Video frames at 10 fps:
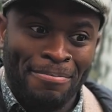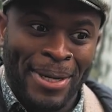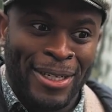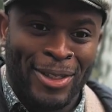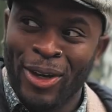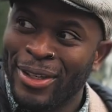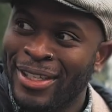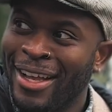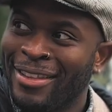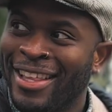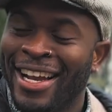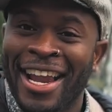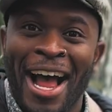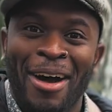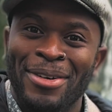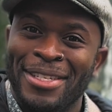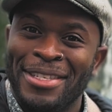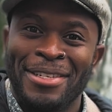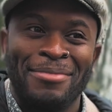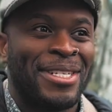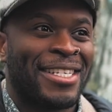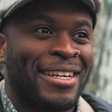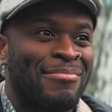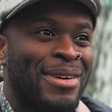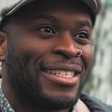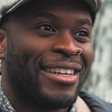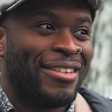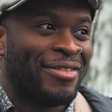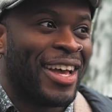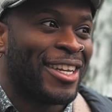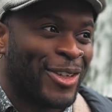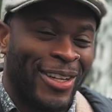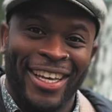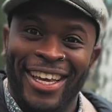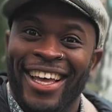but it turns out that I was limiting myself, actually.